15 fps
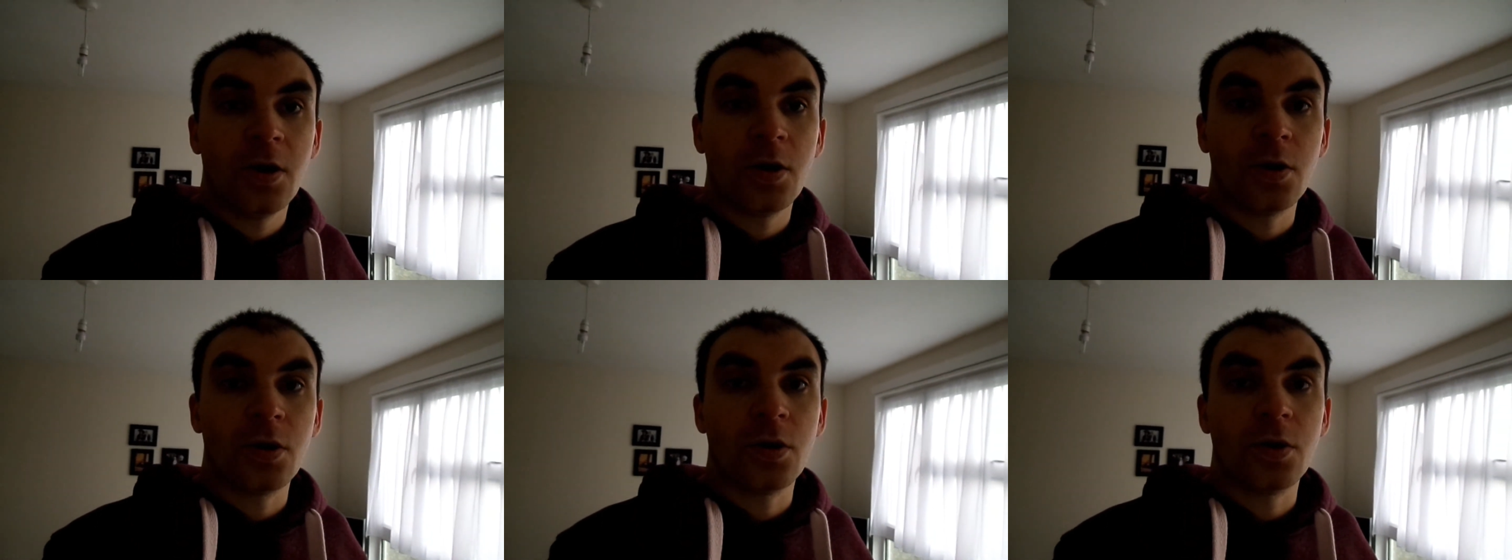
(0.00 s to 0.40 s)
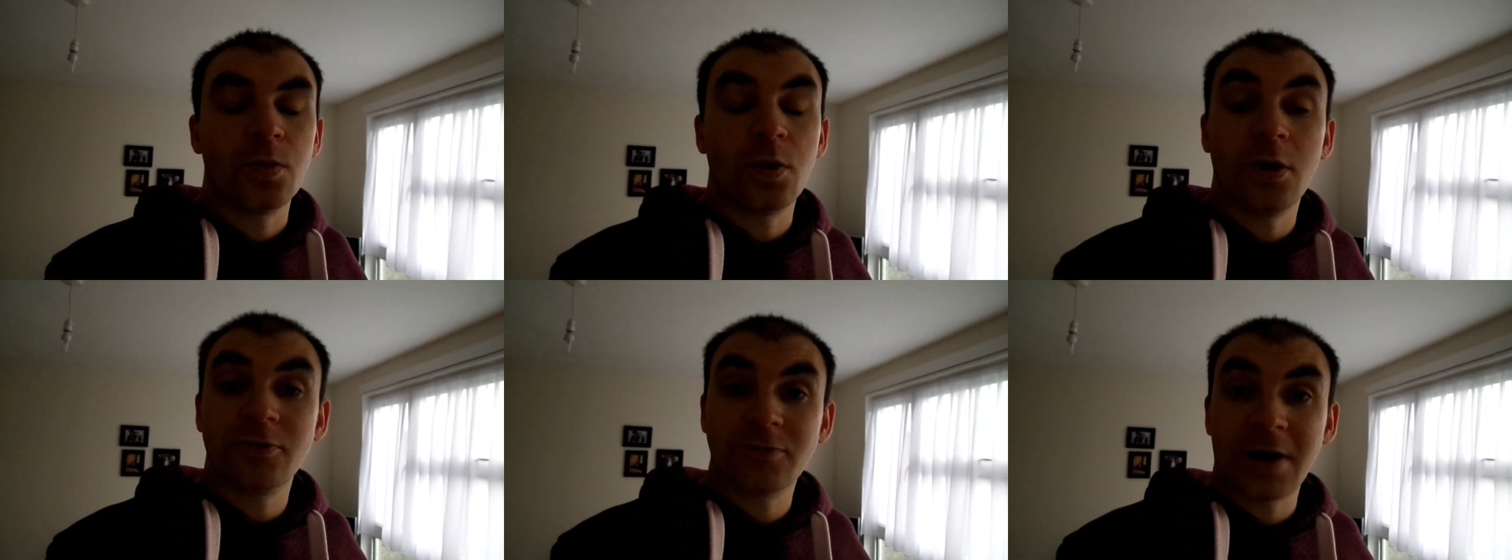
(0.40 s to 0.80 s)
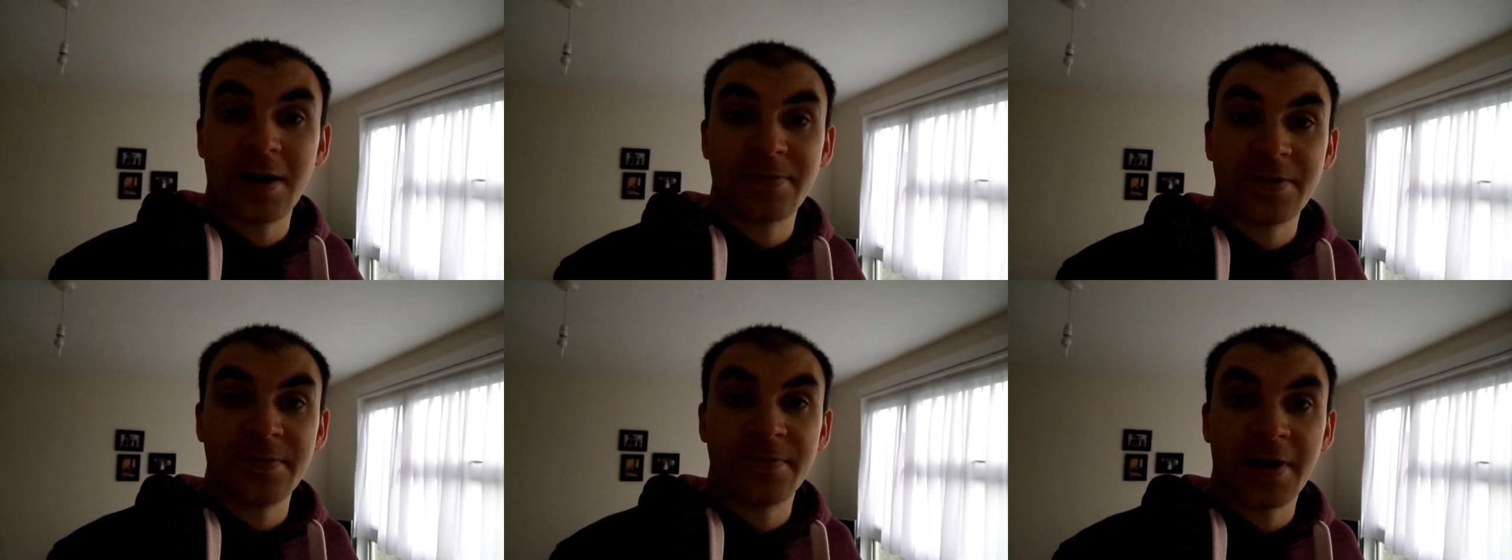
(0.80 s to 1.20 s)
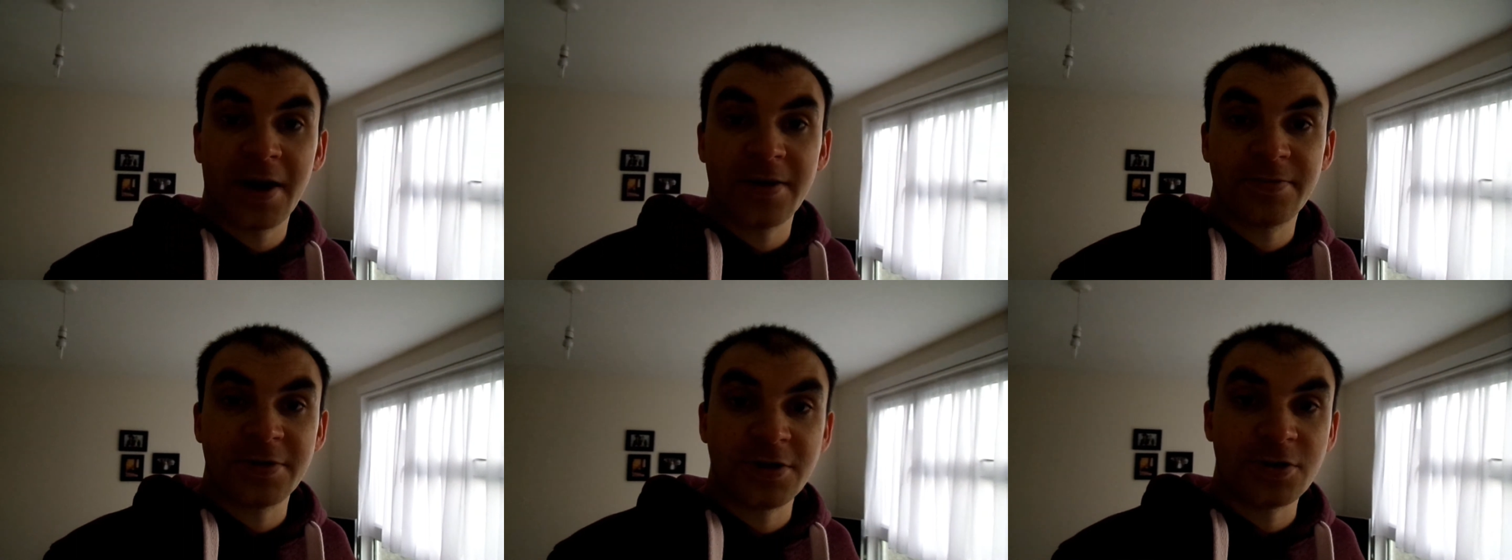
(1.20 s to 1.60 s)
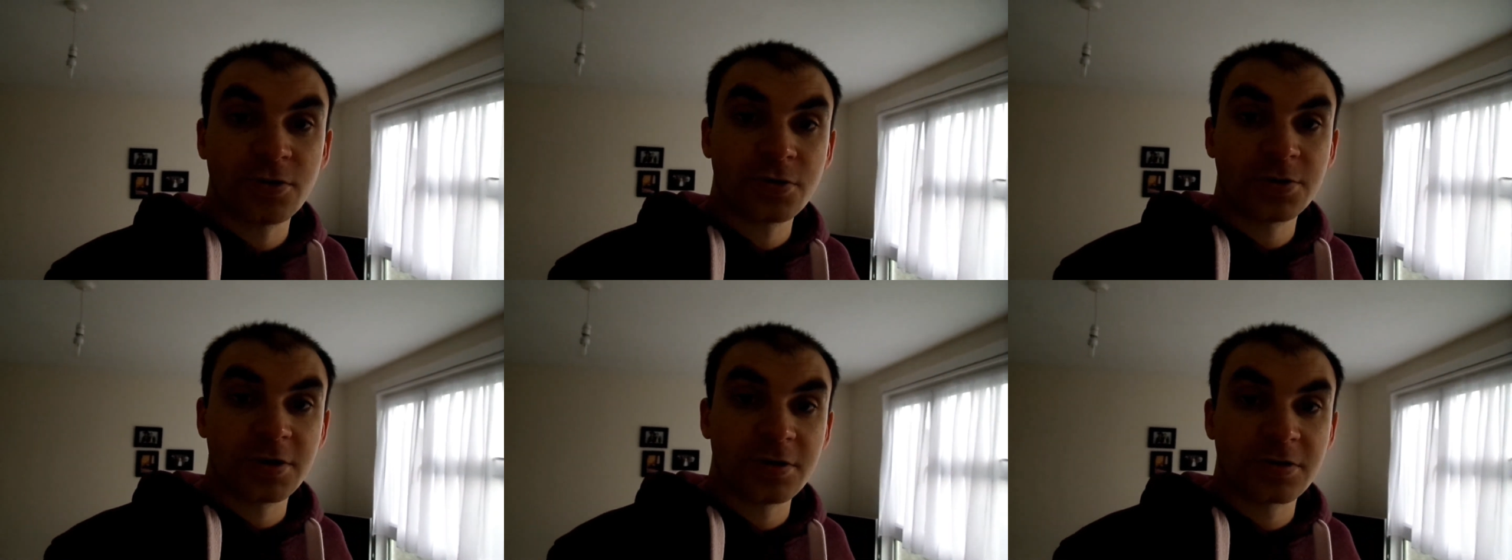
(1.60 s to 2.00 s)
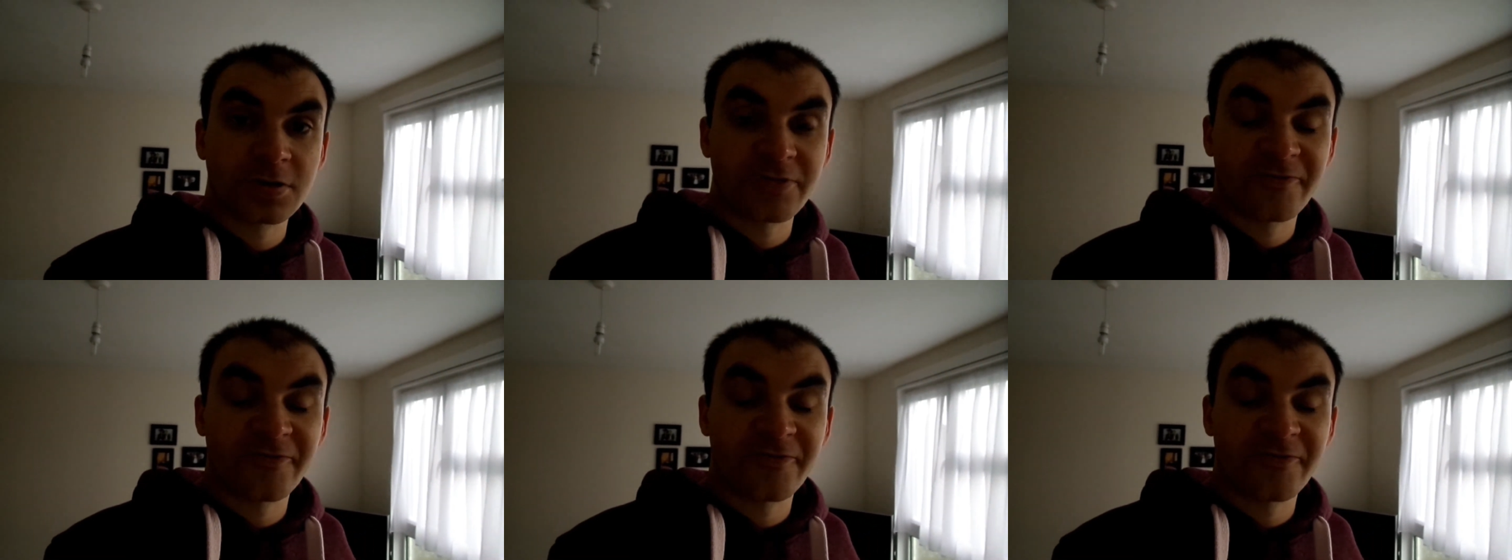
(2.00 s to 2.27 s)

or what wrapping paper you're using